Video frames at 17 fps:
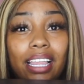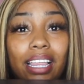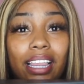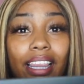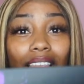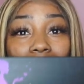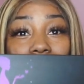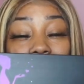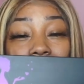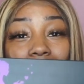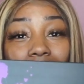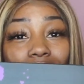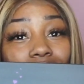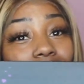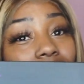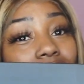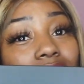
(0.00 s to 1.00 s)
the
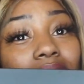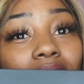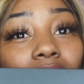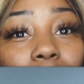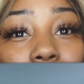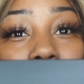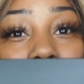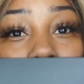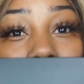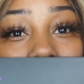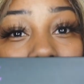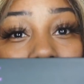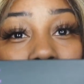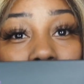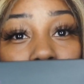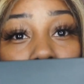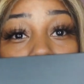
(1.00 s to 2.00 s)
lovely company by the
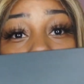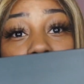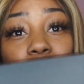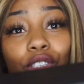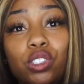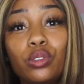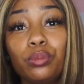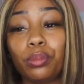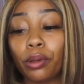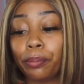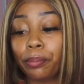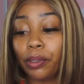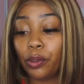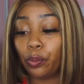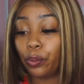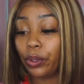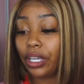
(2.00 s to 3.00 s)
name of Superb
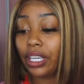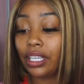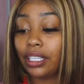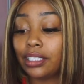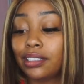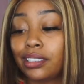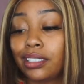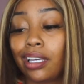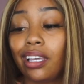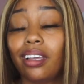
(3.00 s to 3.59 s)
Wigs.